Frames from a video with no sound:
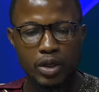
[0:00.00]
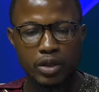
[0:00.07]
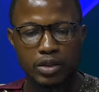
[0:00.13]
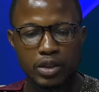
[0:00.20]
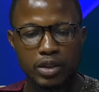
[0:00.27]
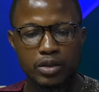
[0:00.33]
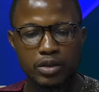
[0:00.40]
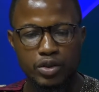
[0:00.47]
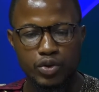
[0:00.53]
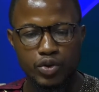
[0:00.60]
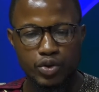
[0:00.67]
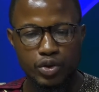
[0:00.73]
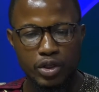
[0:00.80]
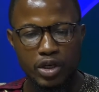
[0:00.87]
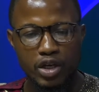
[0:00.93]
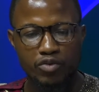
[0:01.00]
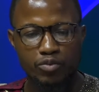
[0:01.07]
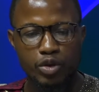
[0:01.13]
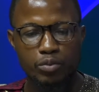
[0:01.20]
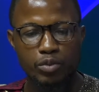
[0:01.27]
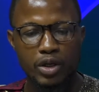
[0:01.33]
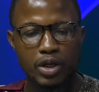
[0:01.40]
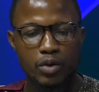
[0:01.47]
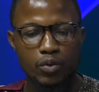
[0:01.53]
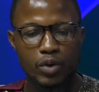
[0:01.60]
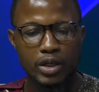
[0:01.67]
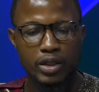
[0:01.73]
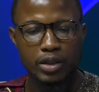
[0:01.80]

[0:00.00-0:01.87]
and certain decisions that have been made and why